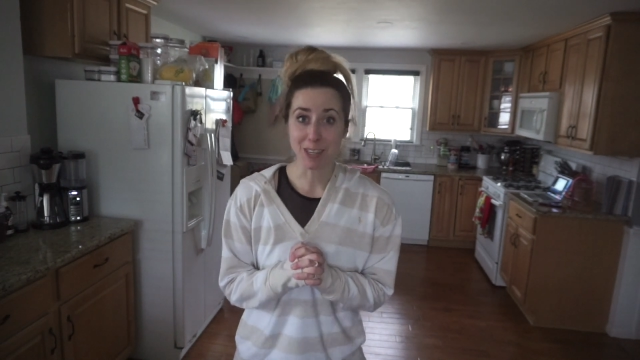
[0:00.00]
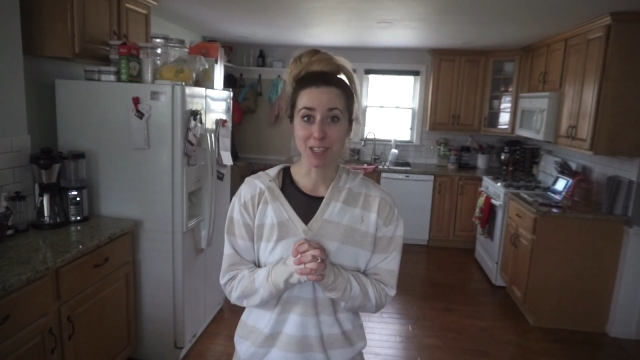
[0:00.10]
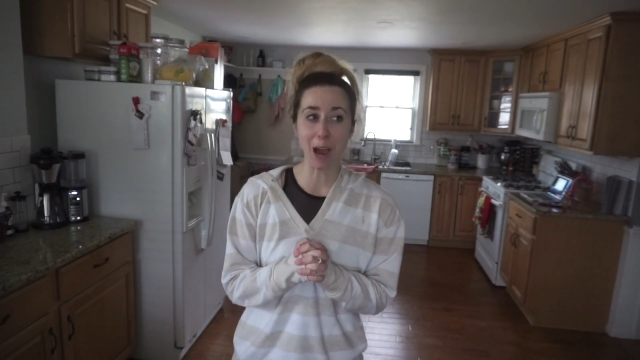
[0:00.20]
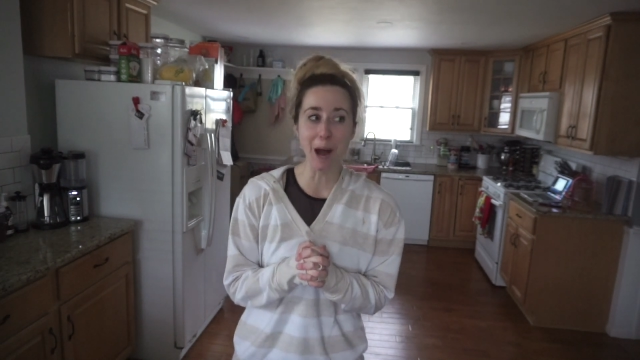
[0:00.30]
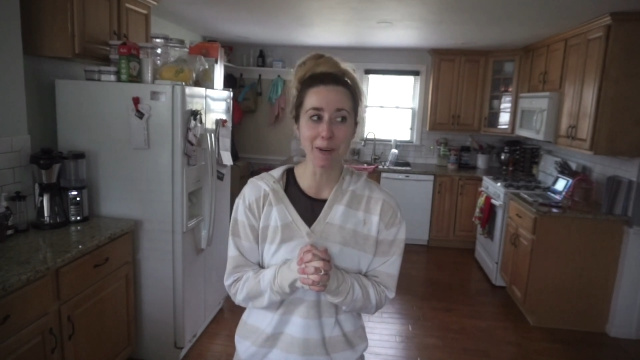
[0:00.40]

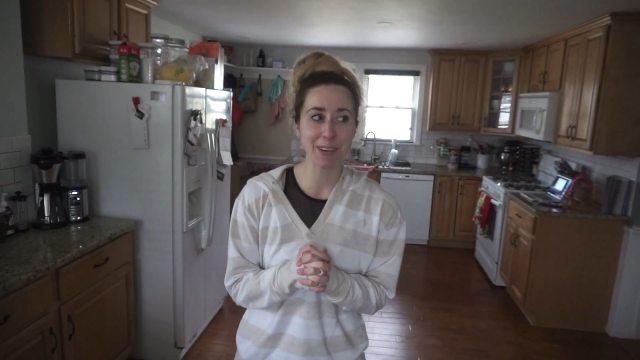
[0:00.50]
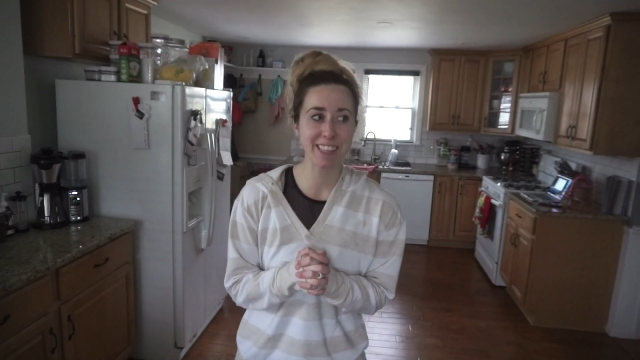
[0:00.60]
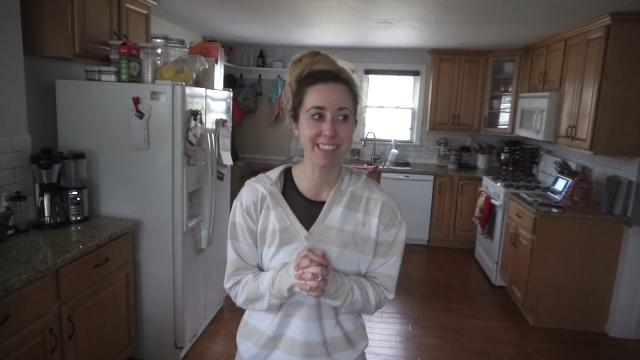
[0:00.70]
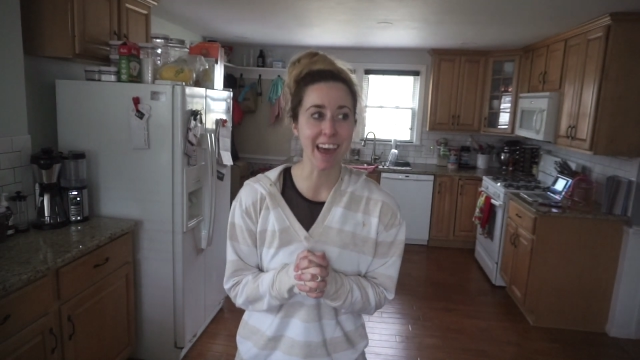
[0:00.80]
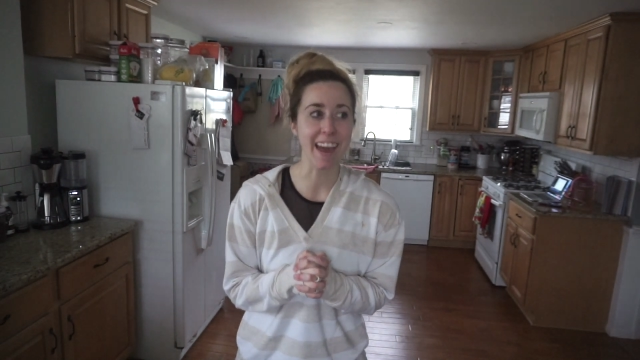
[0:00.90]
shall we
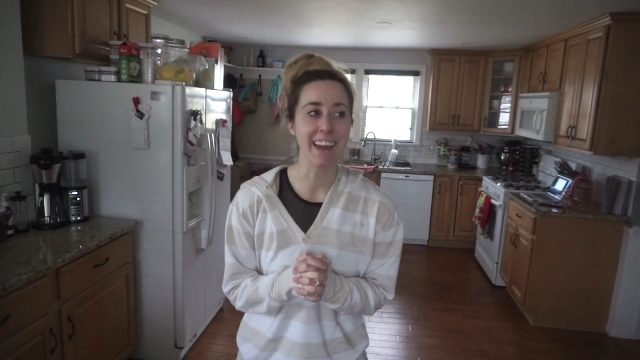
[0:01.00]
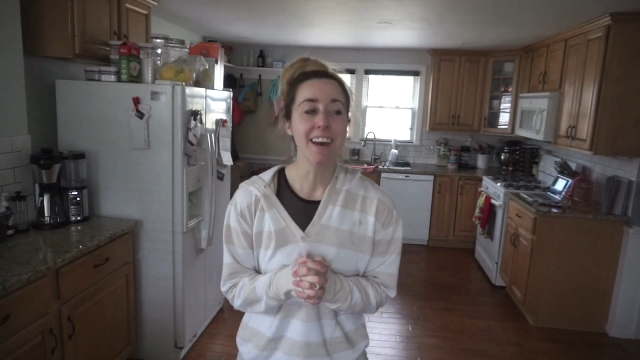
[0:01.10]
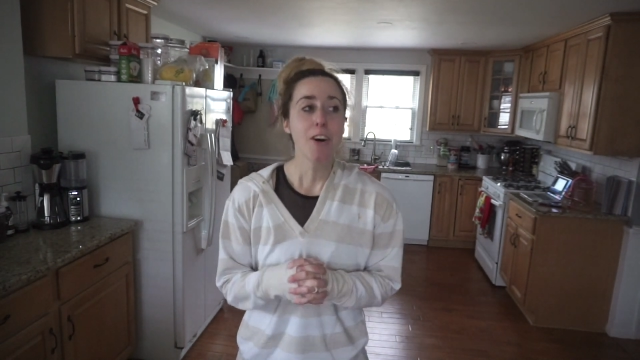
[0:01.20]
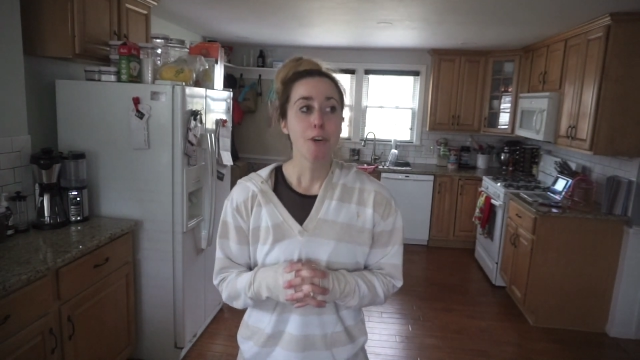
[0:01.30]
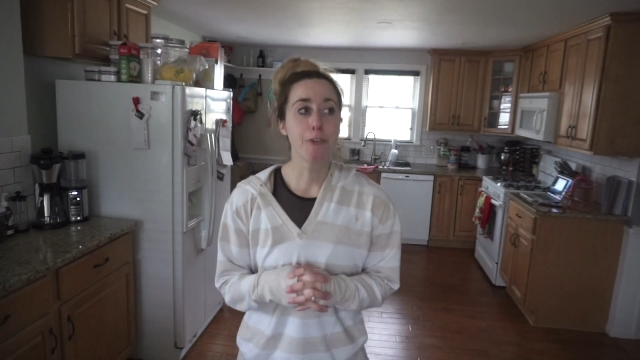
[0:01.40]
say,
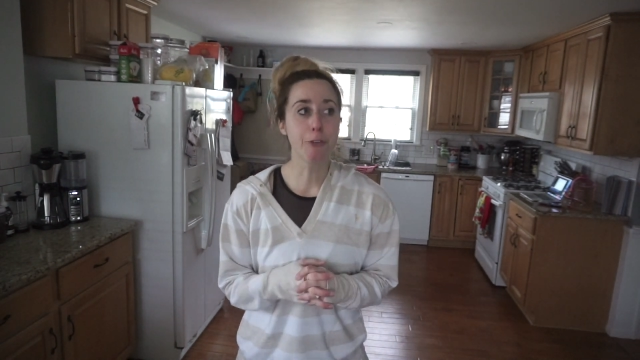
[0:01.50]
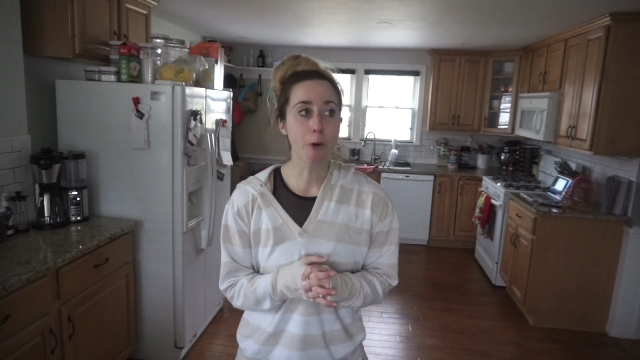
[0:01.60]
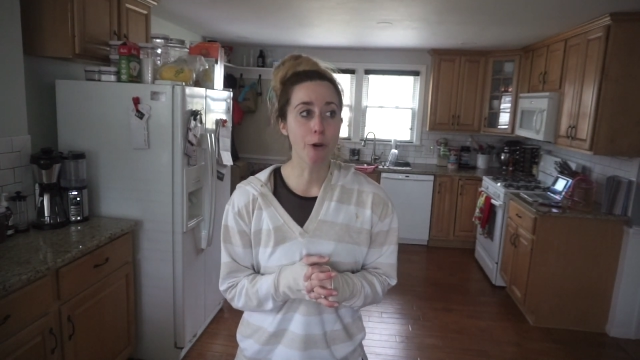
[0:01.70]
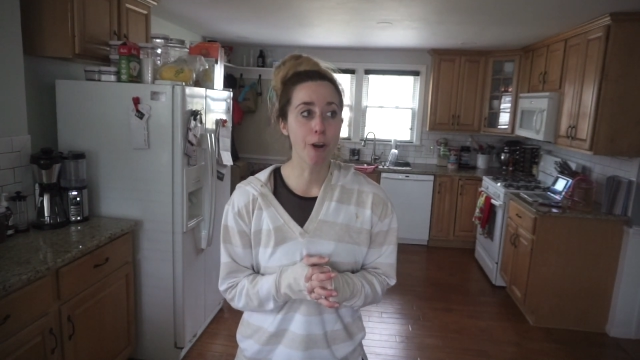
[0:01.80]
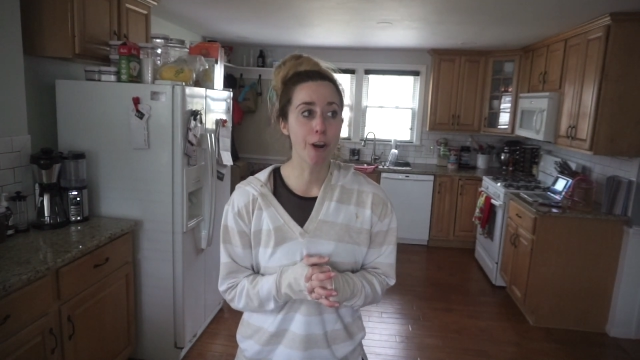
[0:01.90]

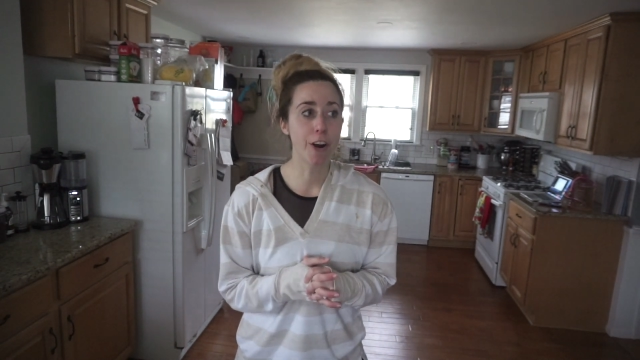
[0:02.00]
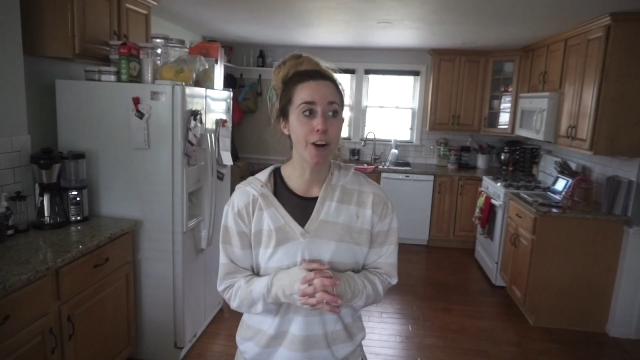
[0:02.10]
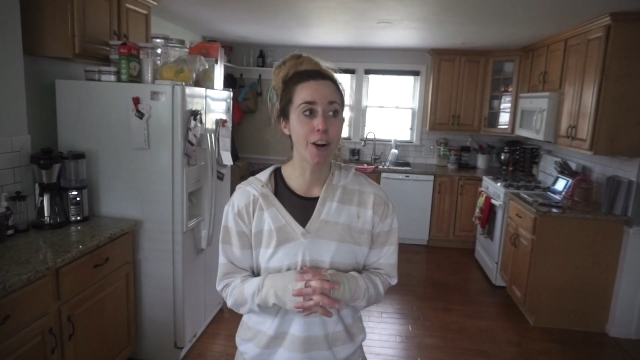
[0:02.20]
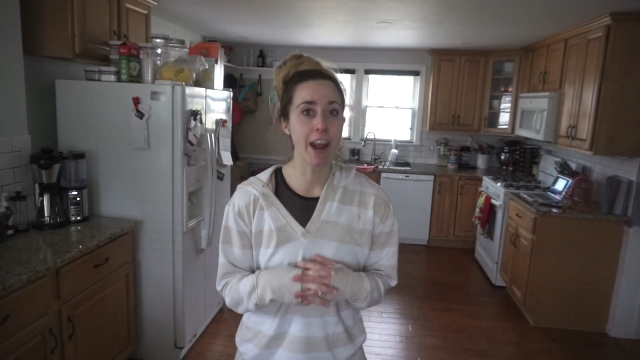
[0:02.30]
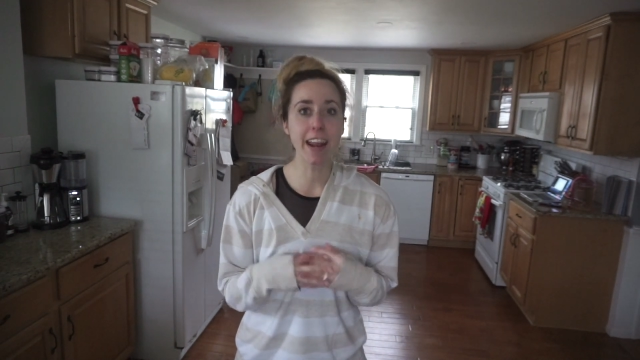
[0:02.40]

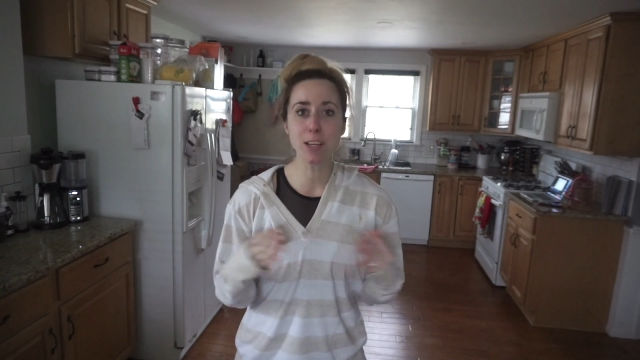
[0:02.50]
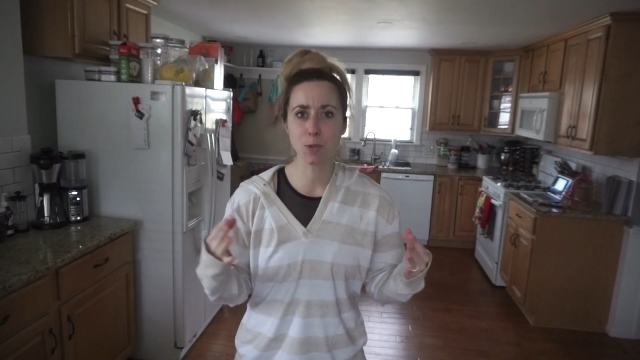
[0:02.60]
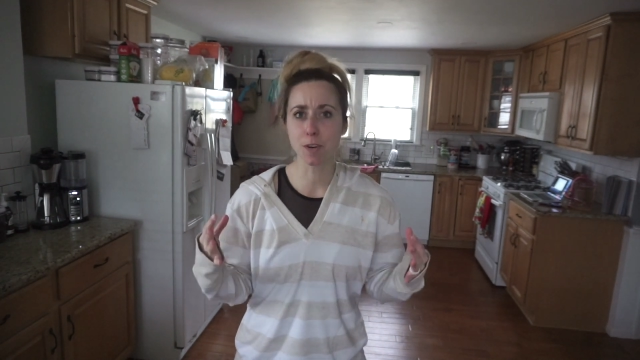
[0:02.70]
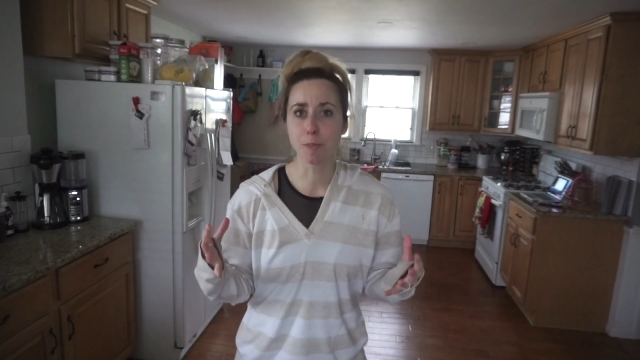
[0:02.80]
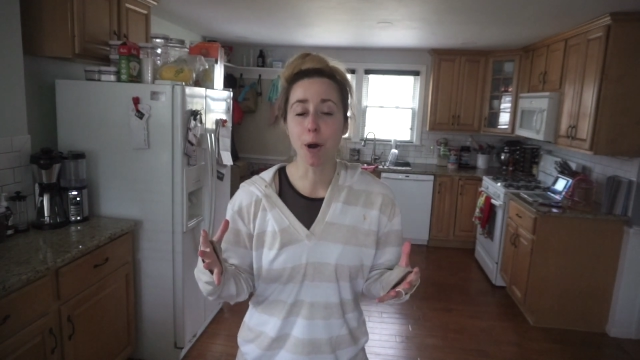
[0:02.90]
for any
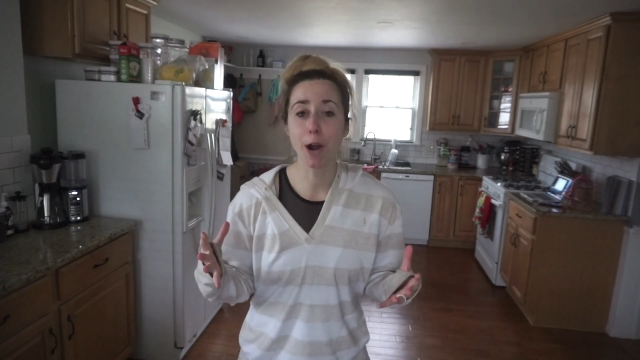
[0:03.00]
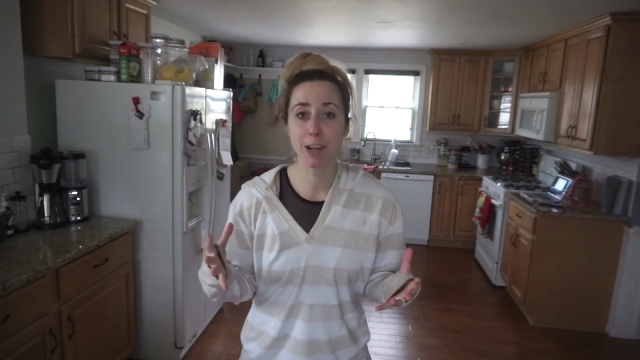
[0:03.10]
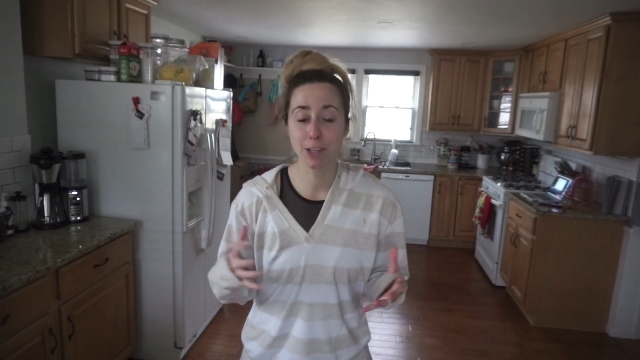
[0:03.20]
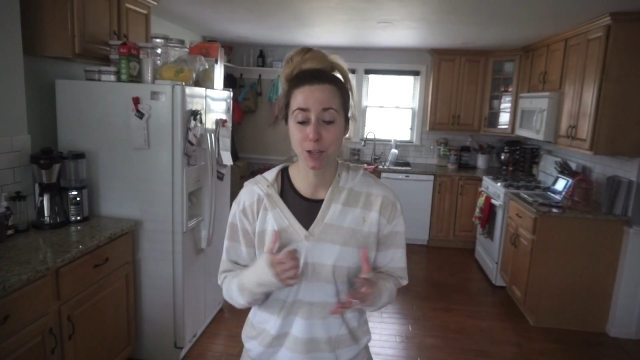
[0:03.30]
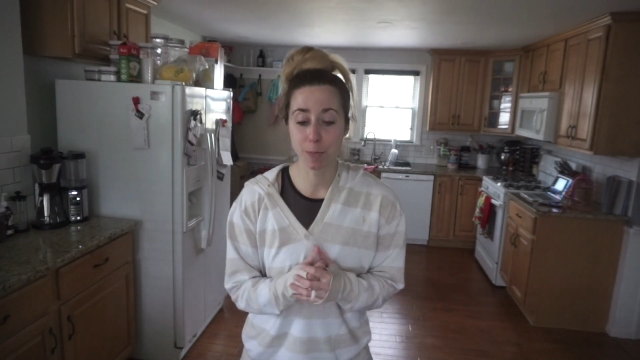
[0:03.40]
sort of
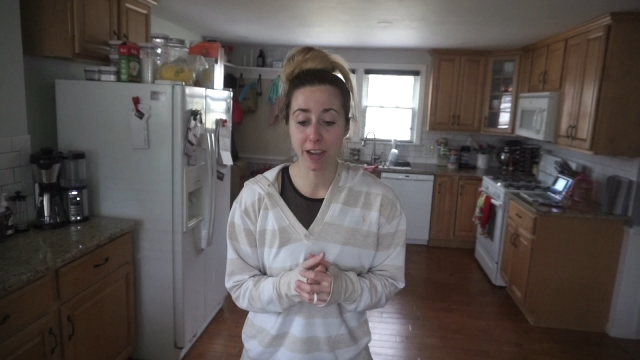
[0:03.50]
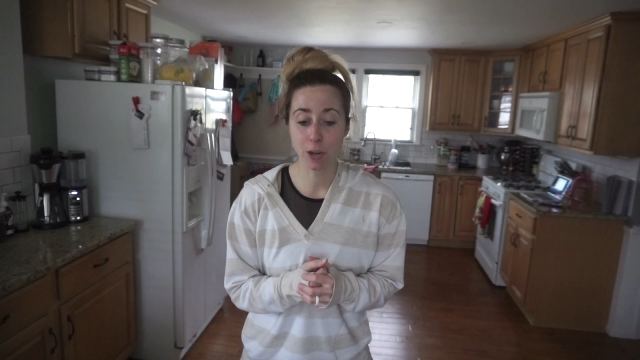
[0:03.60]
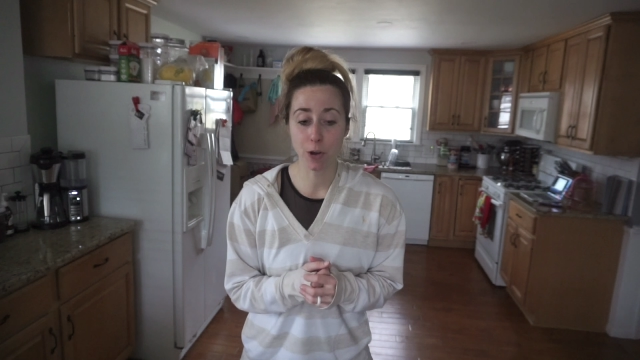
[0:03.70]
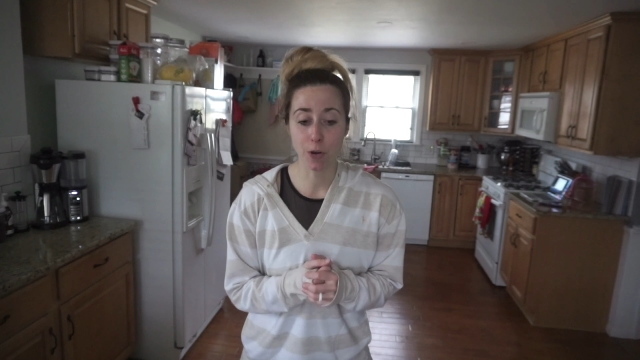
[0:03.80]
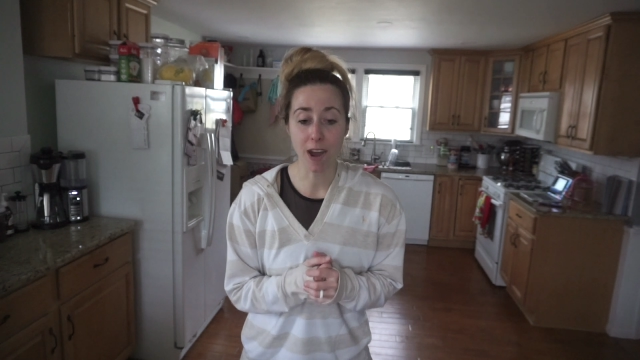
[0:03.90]
party that you might
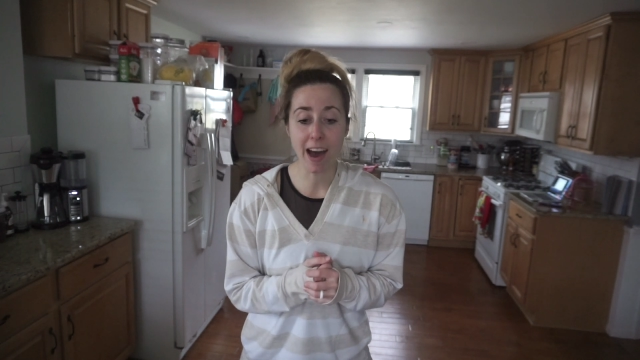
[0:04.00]
go to.